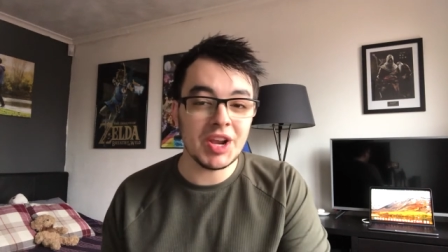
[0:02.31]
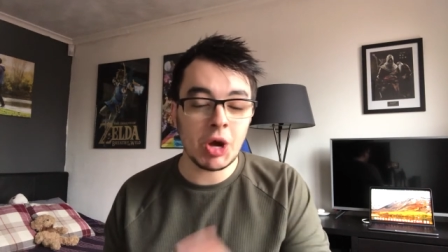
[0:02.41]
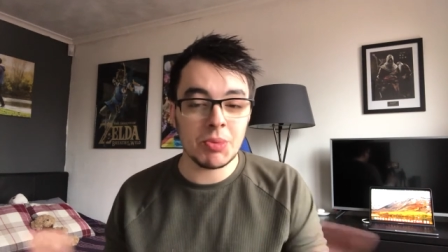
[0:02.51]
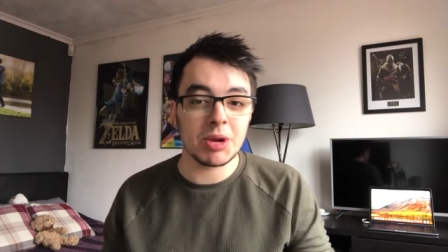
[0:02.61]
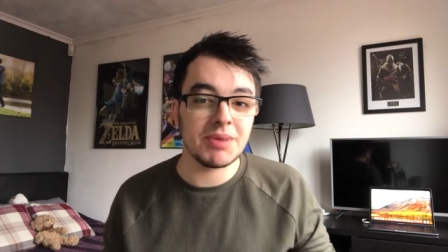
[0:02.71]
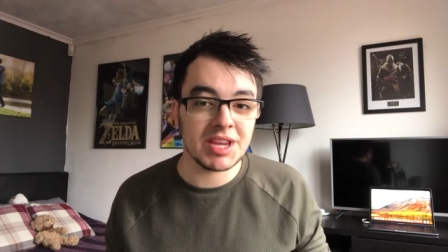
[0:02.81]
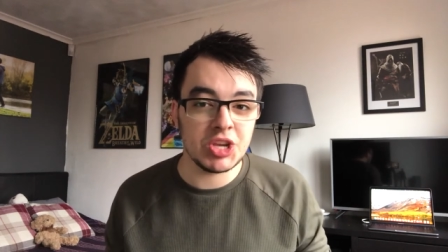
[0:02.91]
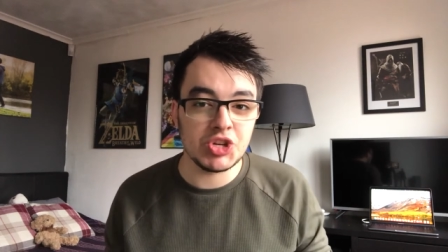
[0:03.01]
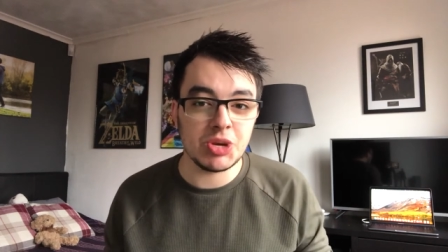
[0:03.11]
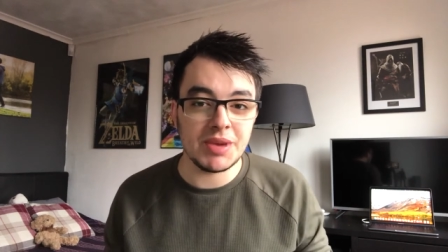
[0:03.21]
I know I'm not a big
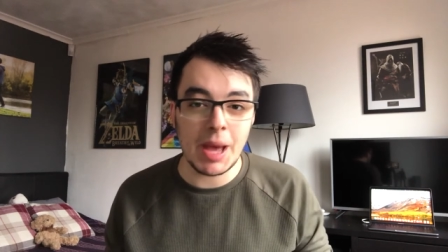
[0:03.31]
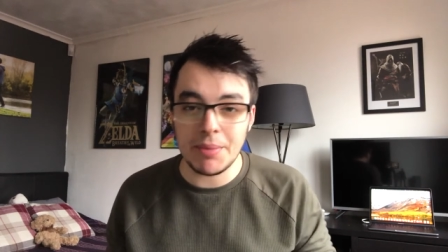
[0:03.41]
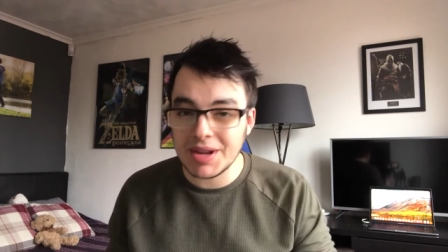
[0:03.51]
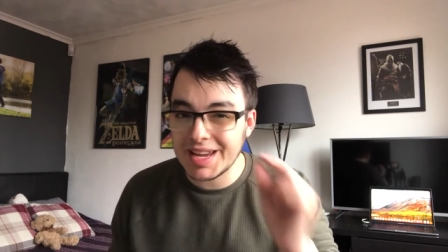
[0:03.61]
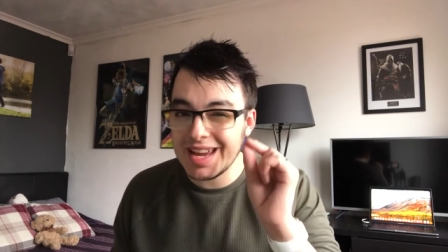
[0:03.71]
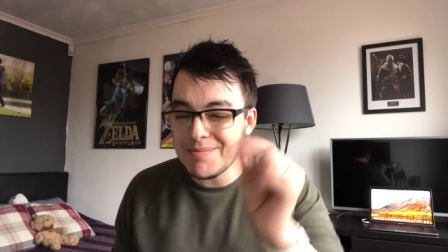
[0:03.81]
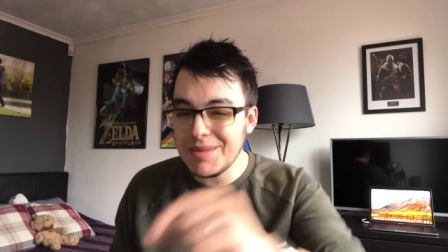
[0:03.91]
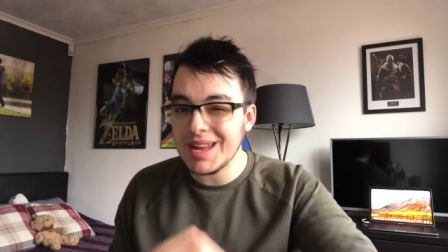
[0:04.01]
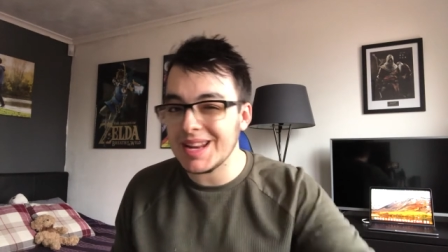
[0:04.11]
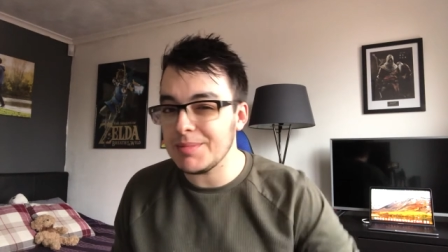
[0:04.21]
YouTuber yet, but give
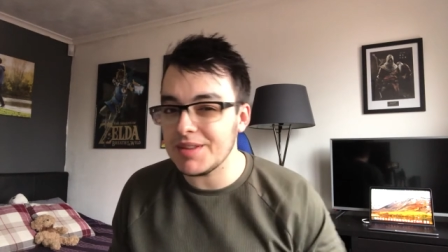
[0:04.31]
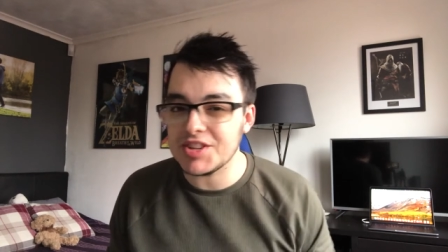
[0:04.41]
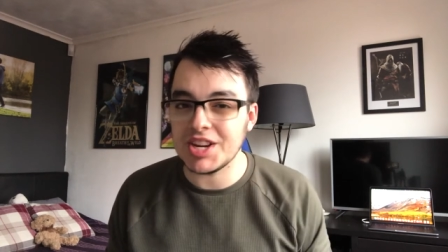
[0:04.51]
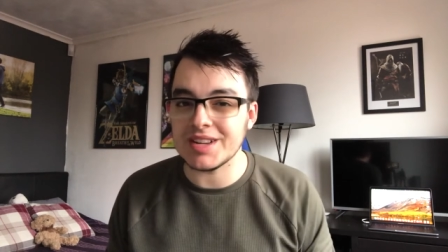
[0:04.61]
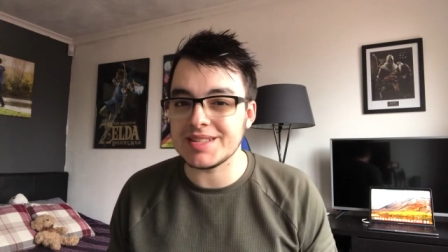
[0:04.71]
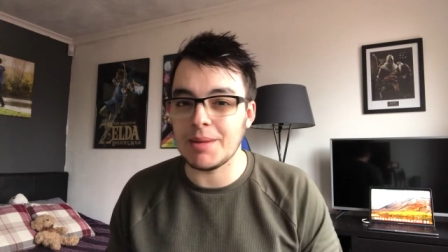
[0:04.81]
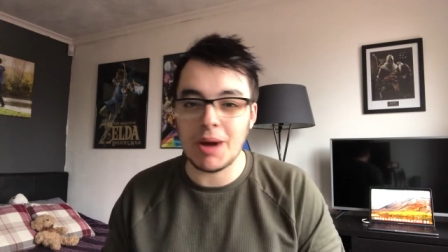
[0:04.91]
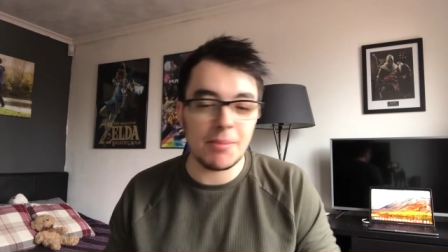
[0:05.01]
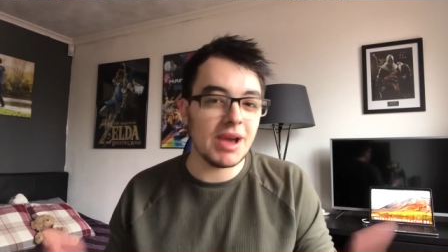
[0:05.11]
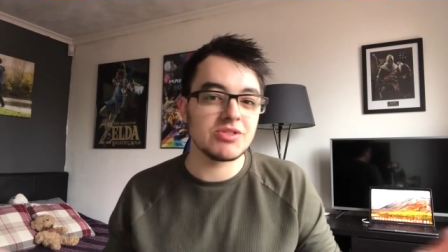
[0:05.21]
me a little bit of a chance and I
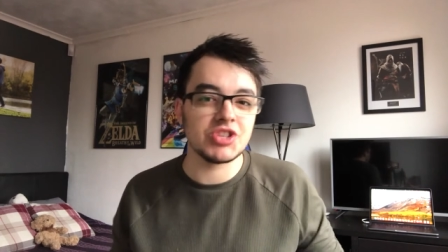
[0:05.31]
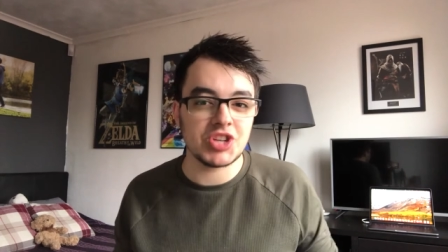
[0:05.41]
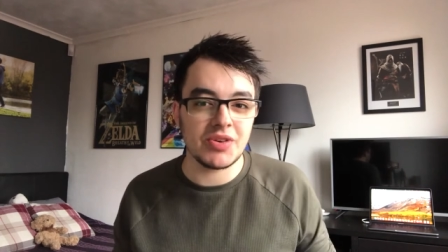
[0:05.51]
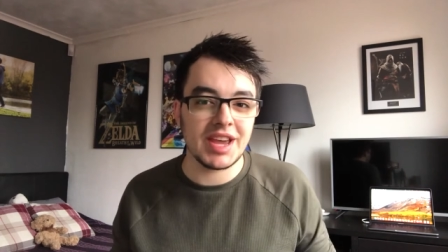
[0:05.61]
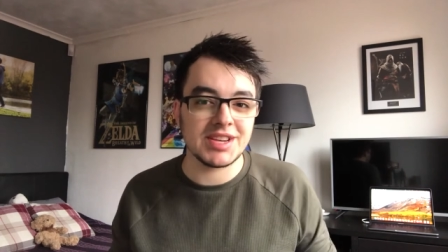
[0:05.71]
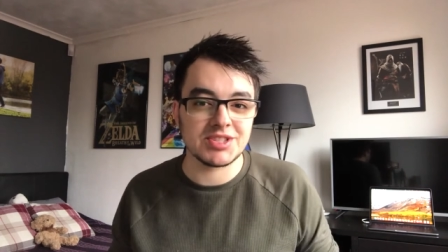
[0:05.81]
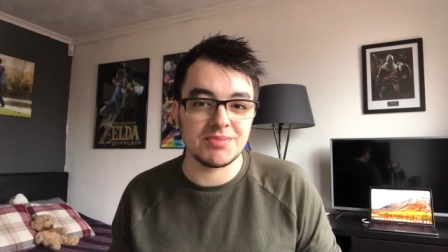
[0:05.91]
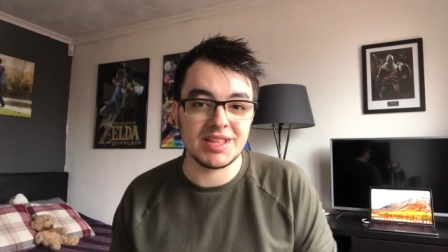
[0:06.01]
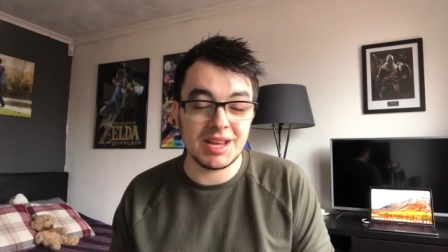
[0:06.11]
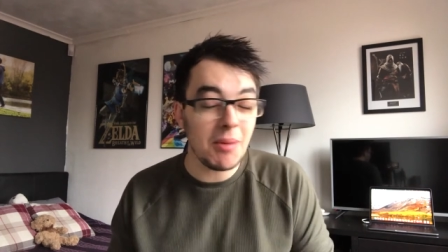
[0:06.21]
might be able to showcase
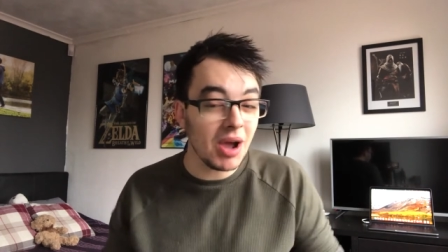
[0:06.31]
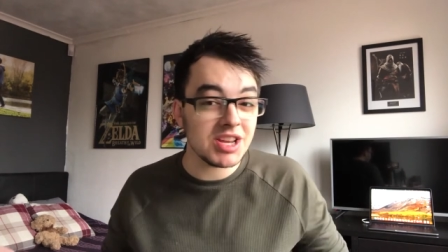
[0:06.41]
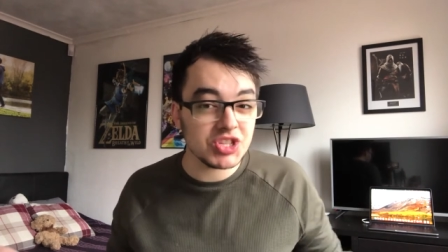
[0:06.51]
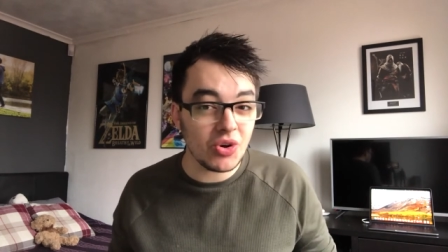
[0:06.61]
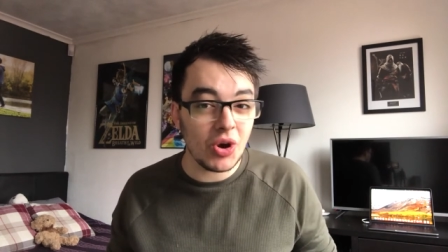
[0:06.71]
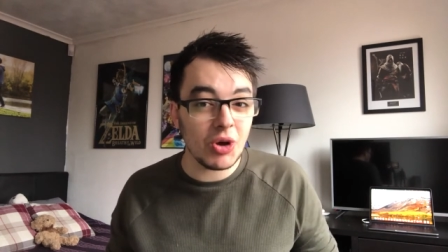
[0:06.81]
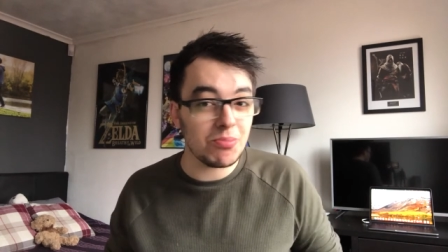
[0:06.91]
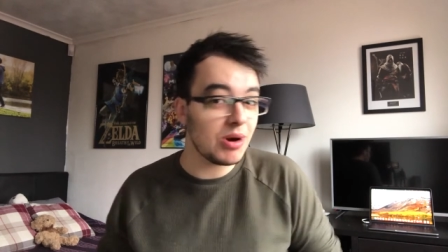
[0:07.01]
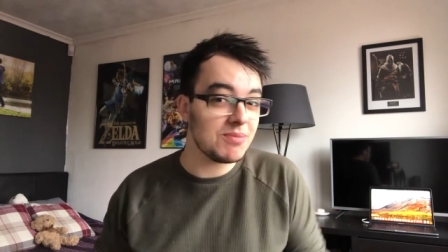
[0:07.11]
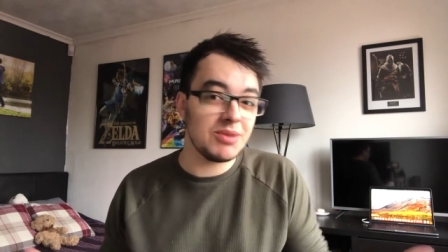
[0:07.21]
something that you might enjoy or
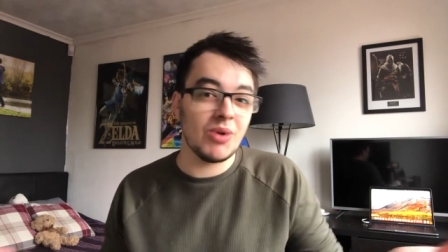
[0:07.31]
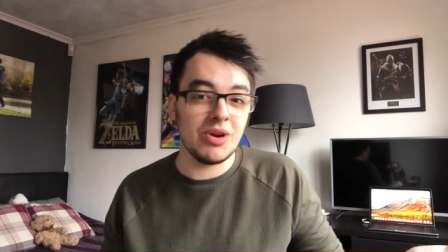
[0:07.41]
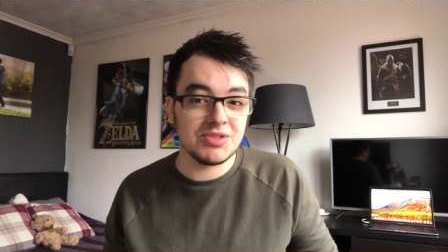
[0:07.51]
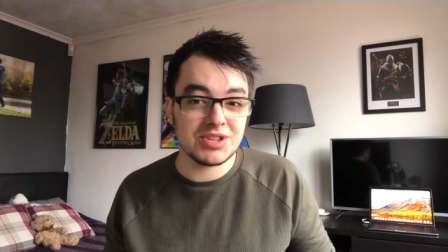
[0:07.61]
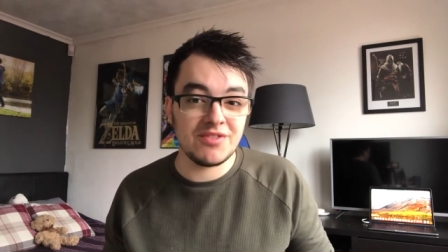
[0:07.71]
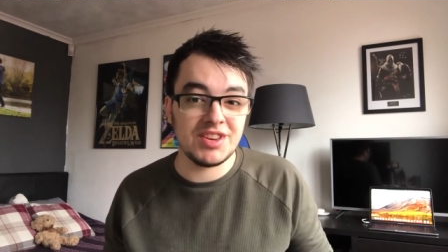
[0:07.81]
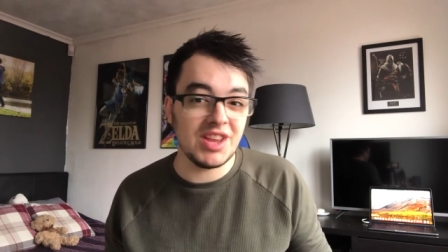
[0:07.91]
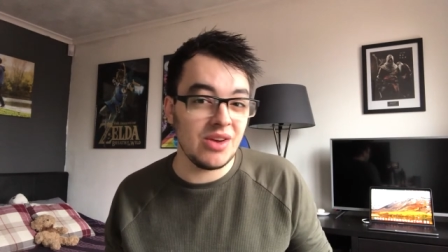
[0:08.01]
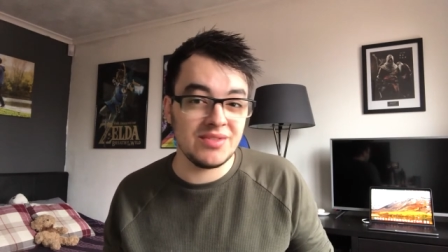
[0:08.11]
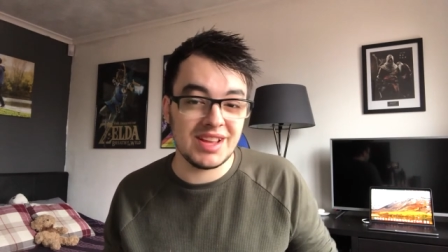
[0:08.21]
probably won't, so if you
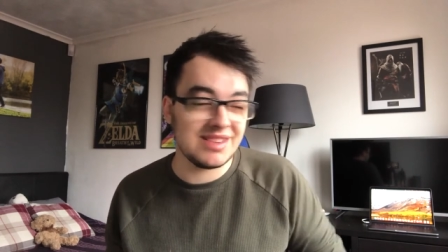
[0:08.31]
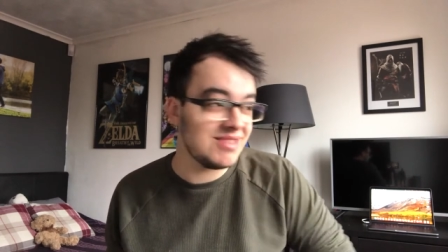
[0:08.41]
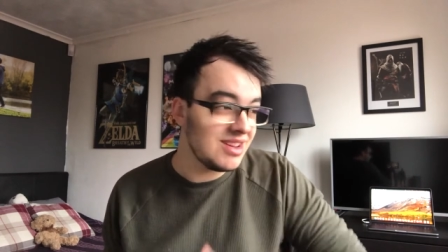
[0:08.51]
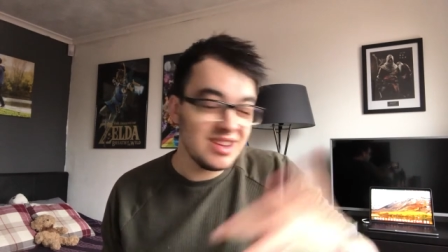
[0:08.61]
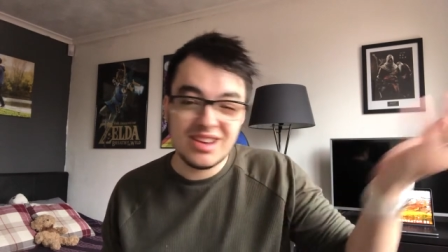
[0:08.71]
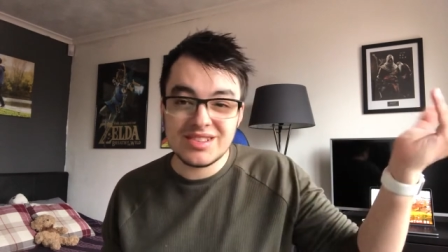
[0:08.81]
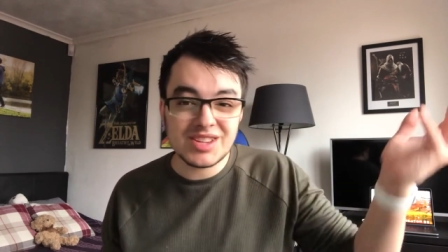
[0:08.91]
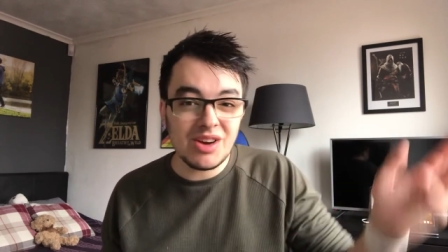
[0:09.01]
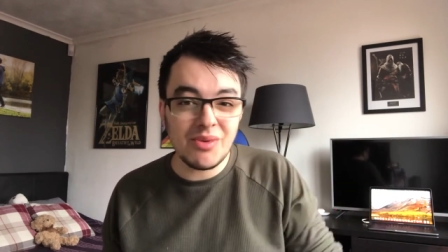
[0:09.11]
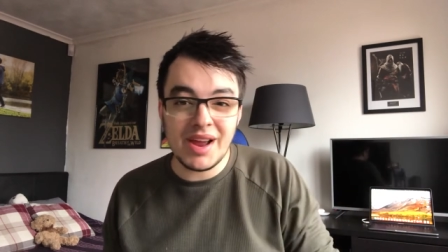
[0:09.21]
don't, then let's
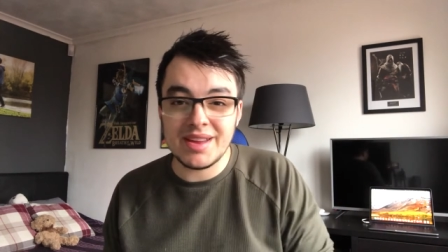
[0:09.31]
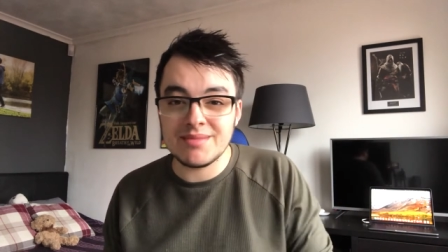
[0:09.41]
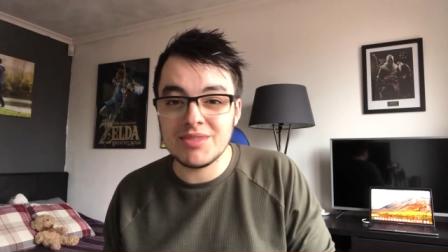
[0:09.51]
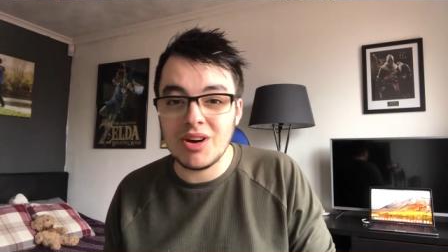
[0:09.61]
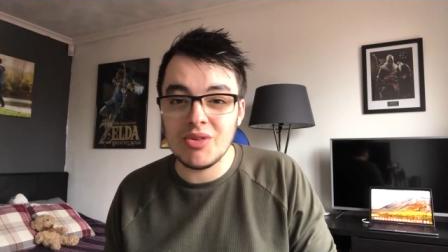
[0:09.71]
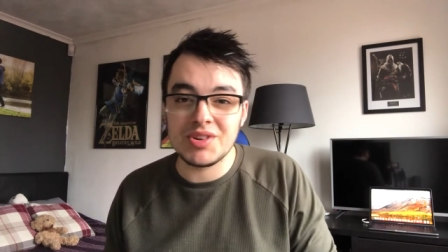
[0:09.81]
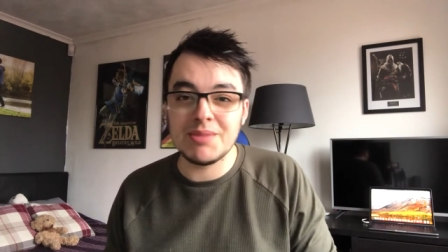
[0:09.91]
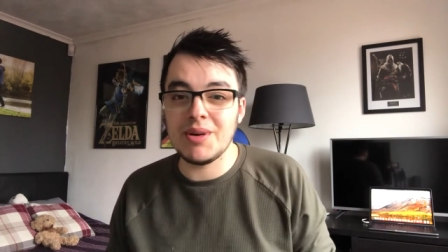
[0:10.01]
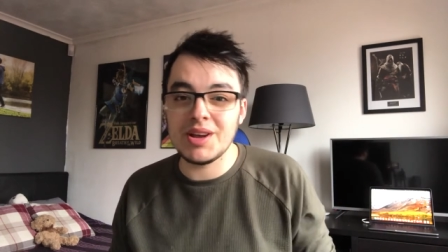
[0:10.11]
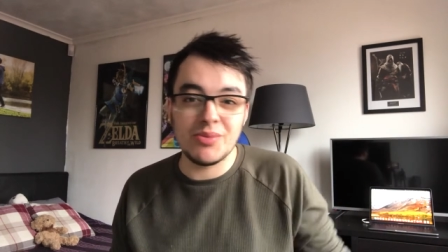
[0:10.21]
go away. I'm not holding
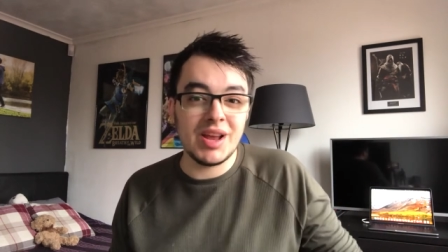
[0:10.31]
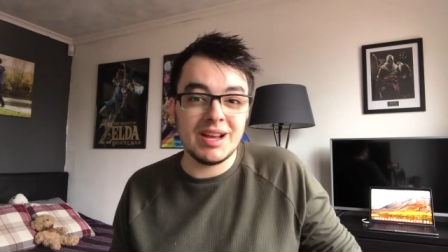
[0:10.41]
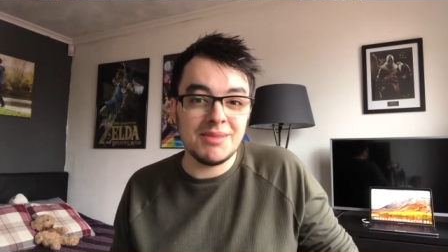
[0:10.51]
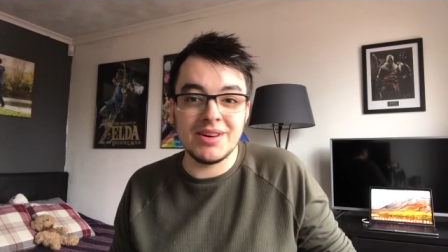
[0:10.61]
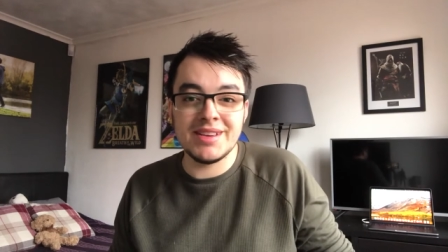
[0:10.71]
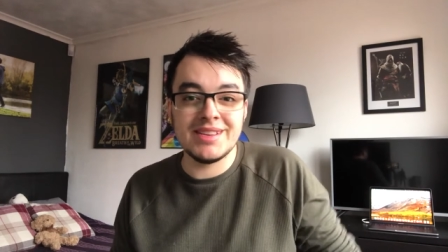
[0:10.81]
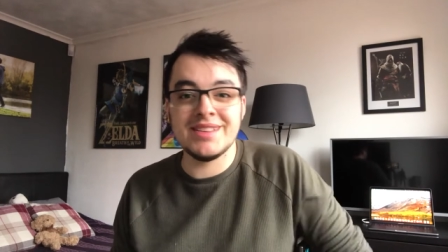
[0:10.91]
you by your will, am I?